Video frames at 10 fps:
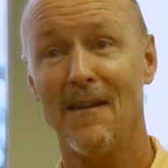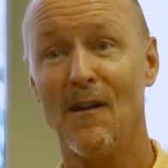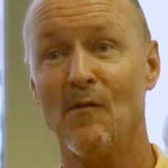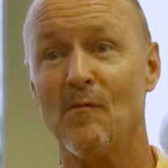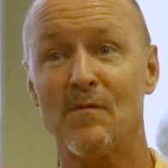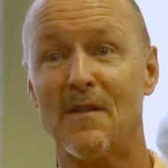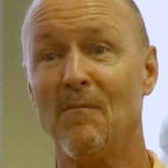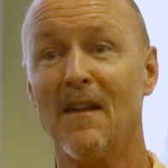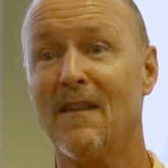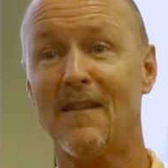you know,
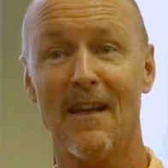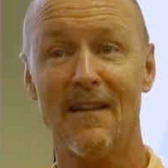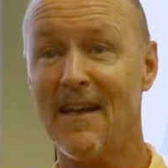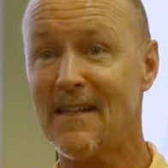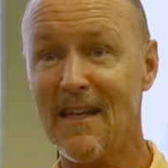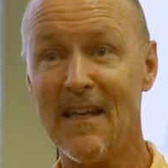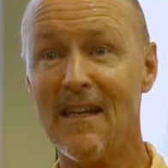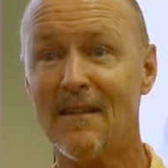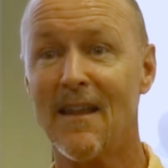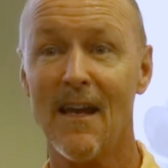something that they like to
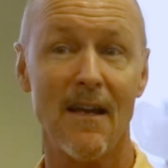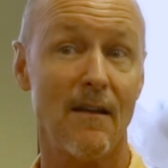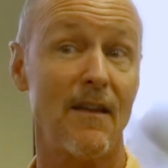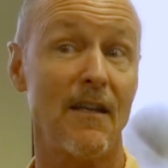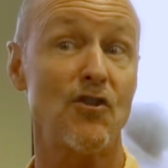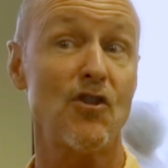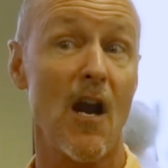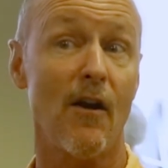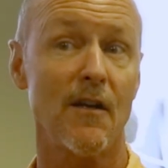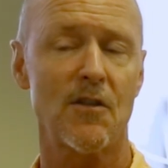eat, they, they
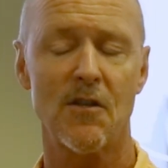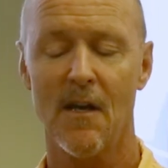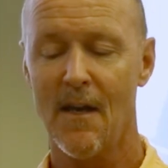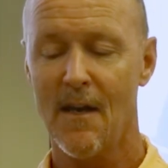cherish.